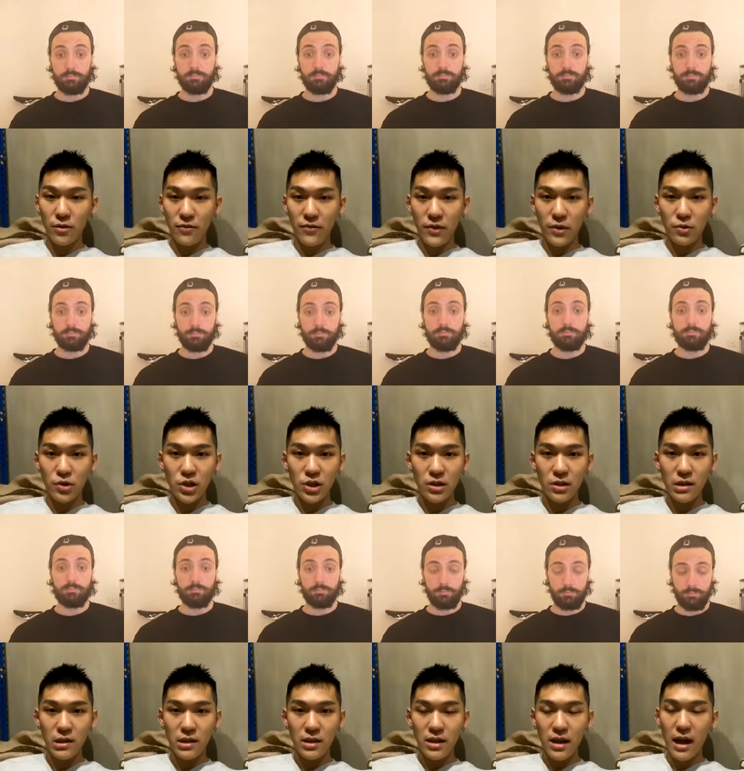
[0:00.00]
Speaker 1: future
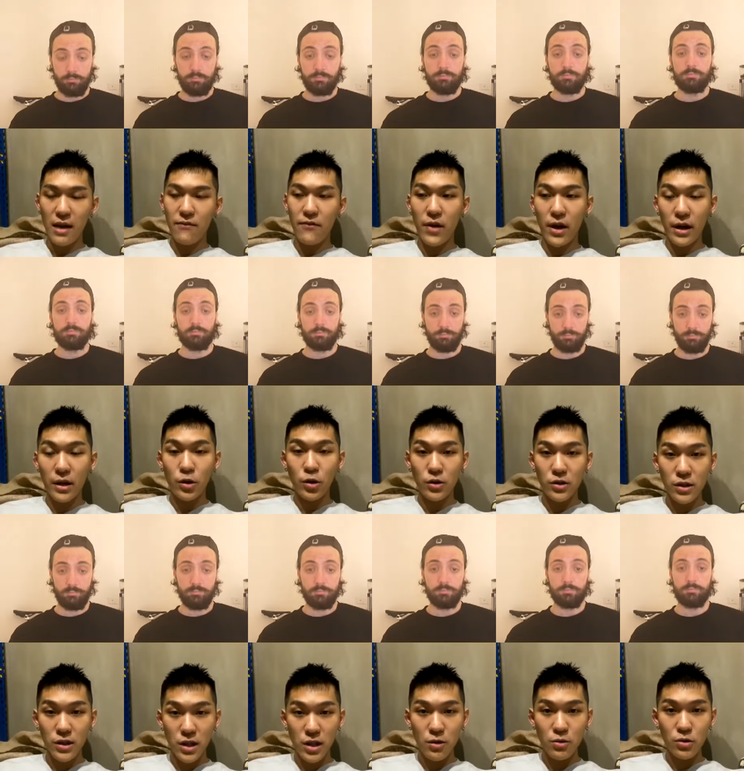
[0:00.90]
and very good
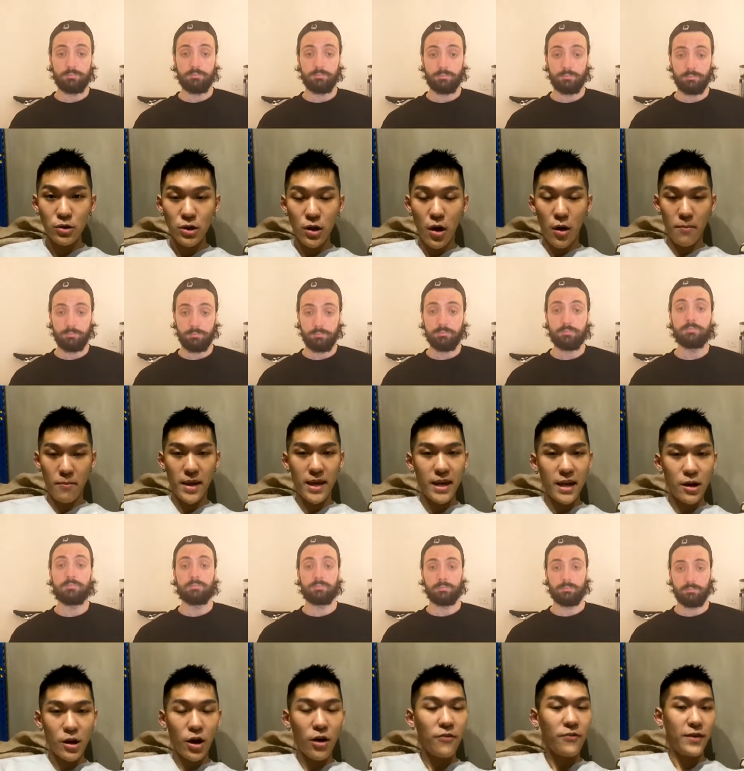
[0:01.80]
skills on making
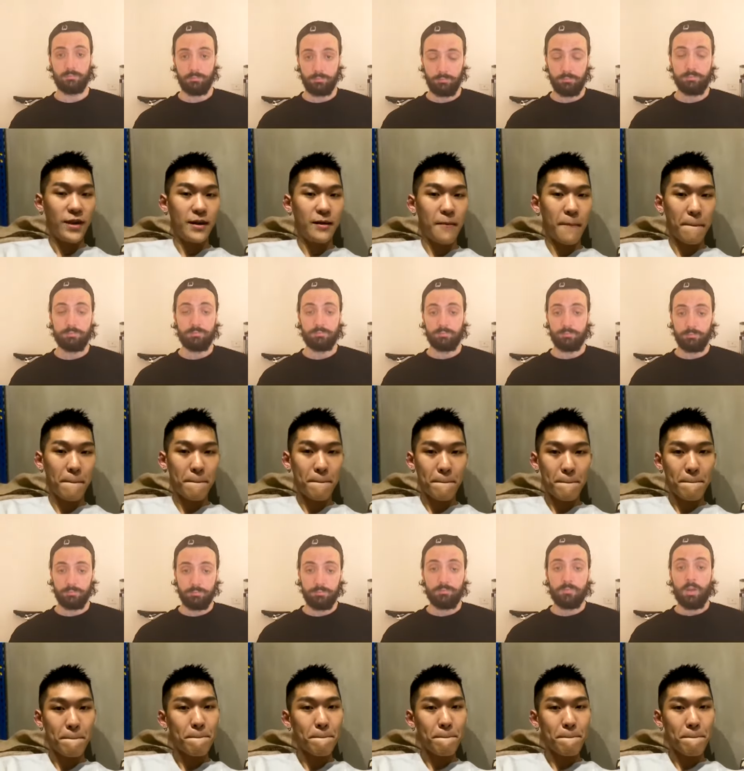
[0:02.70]
coffee.
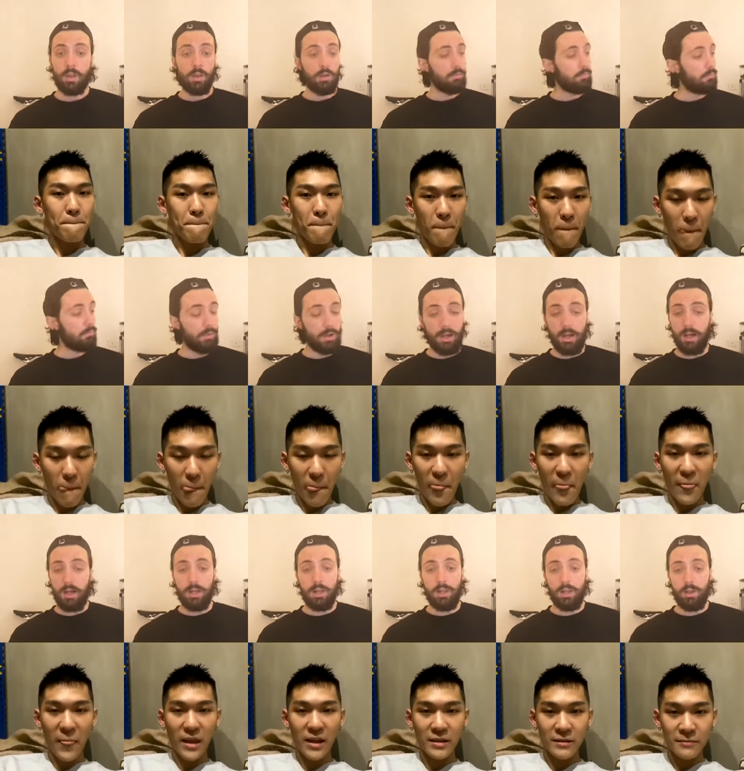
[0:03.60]

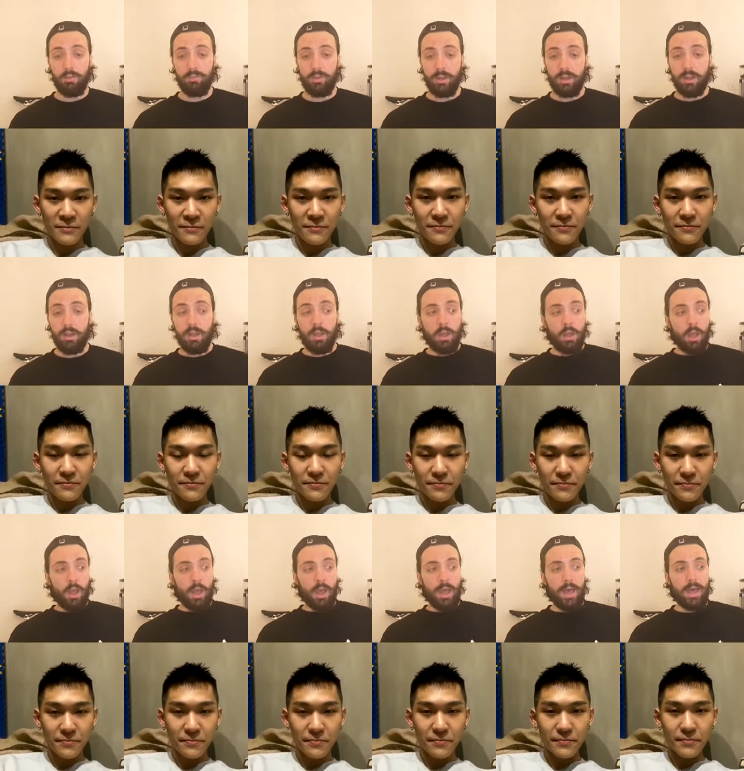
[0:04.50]
Speaker 2: I love it.
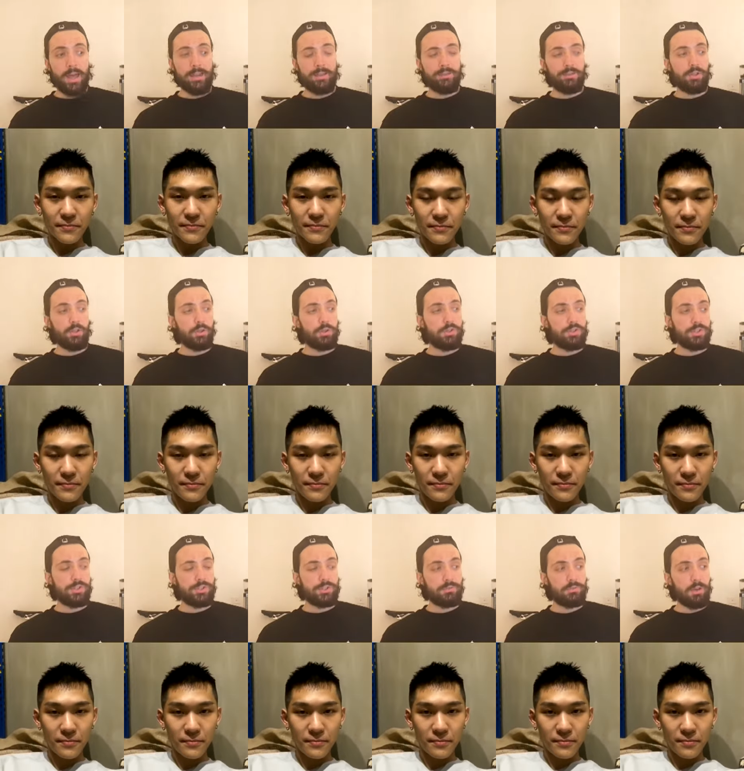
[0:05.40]
And you
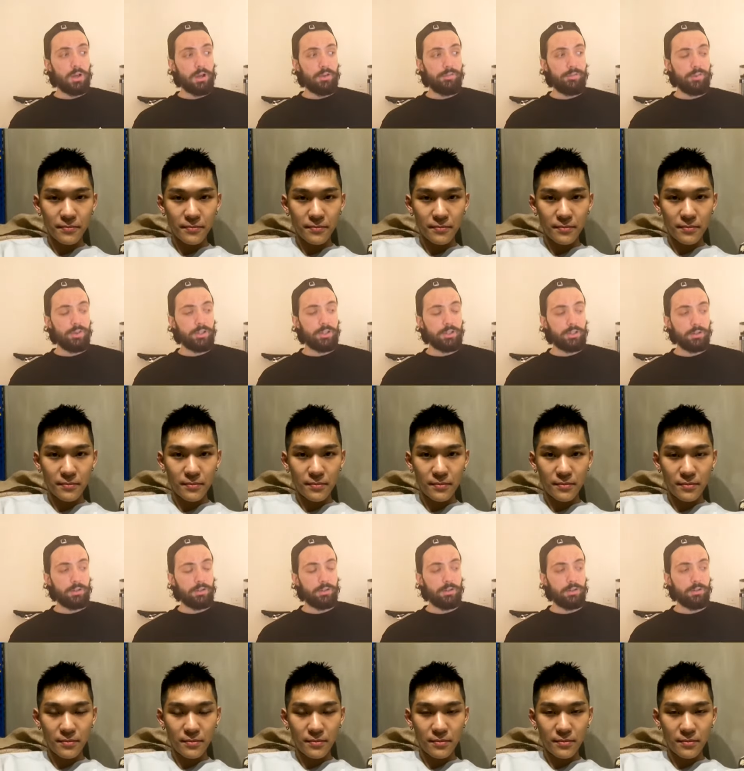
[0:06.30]
just, I think,
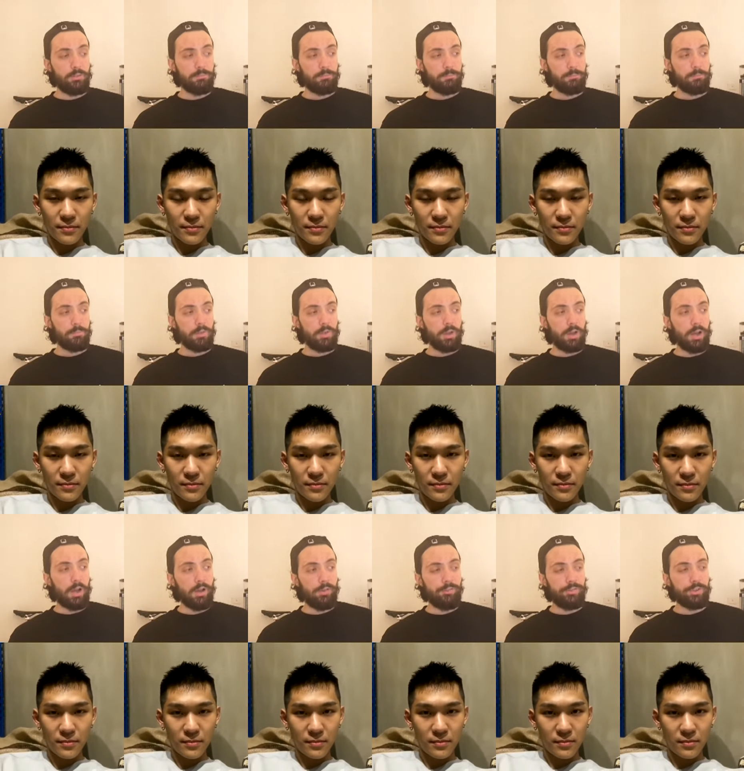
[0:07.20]

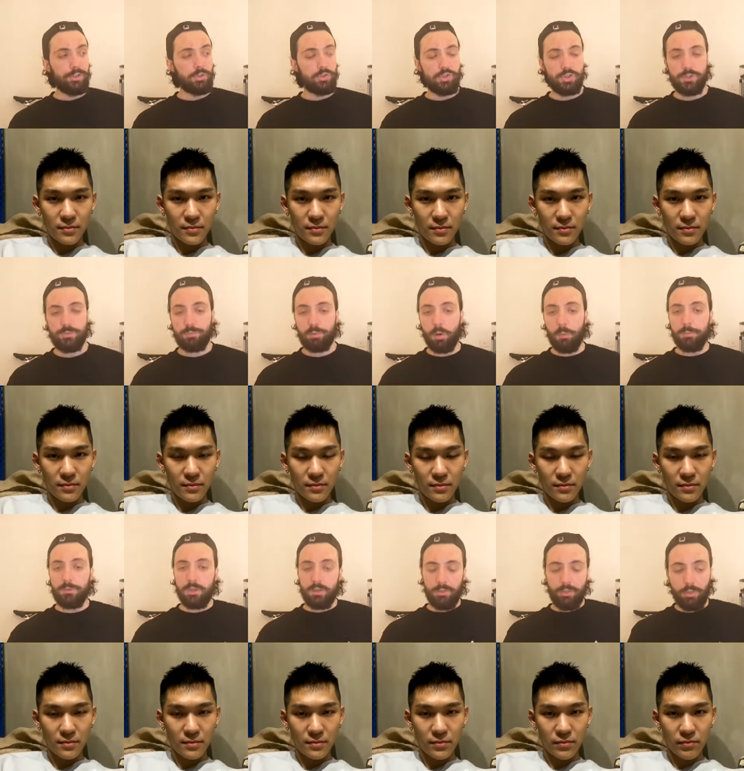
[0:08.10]
I think you just prompt
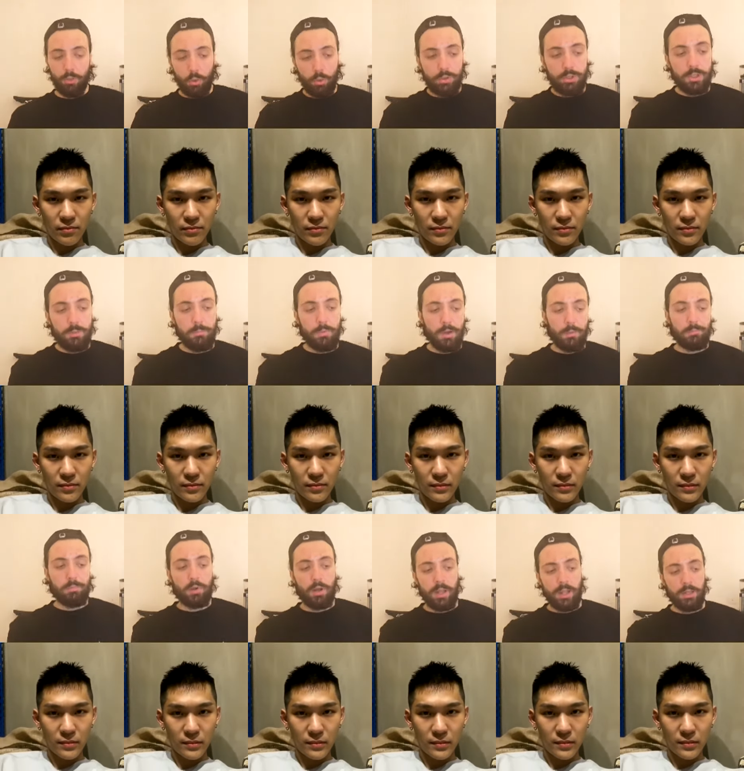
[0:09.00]
a thought in my
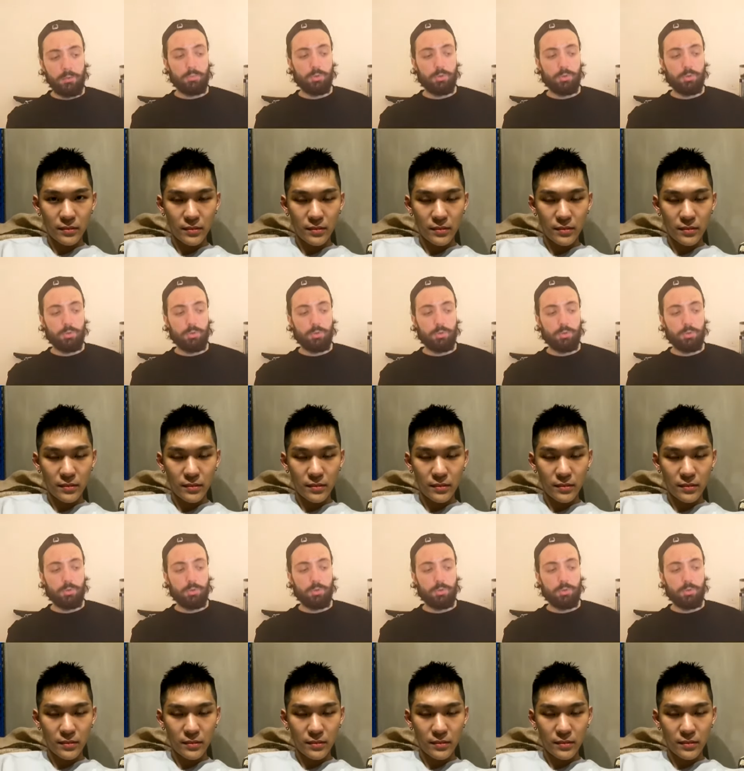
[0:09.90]
brain,